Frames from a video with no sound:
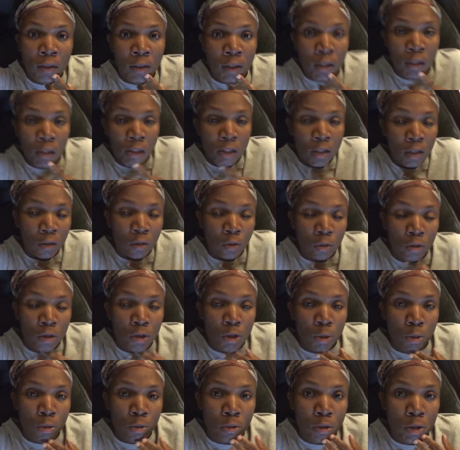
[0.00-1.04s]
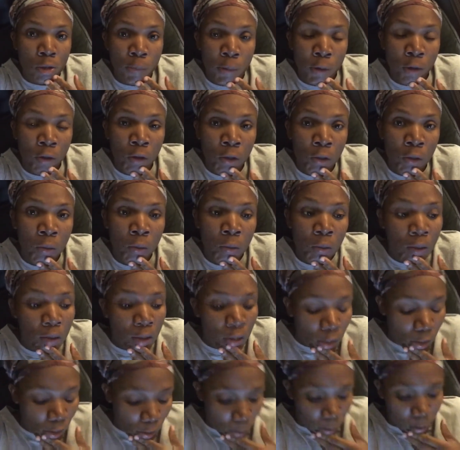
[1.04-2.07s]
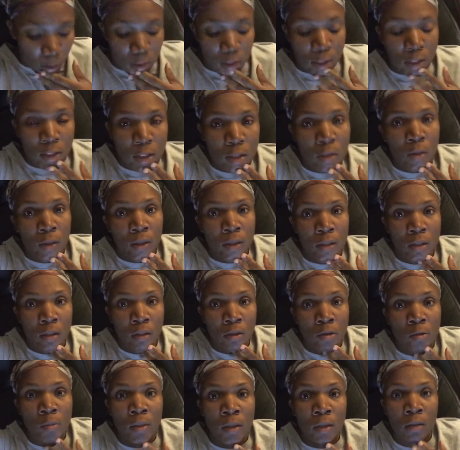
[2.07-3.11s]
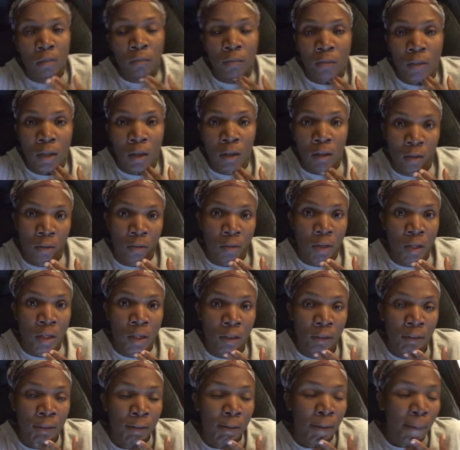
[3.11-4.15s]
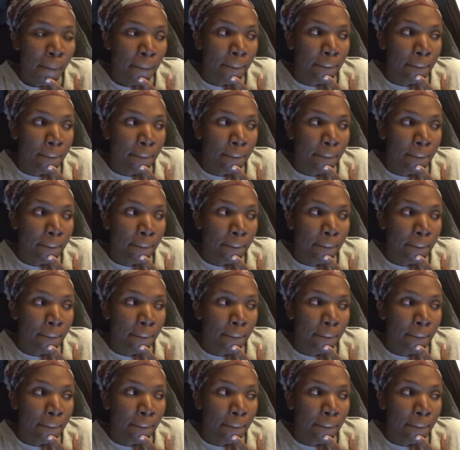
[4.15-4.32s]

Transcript: He's not going to school tomorrow because he still has a little bit of diarrhea.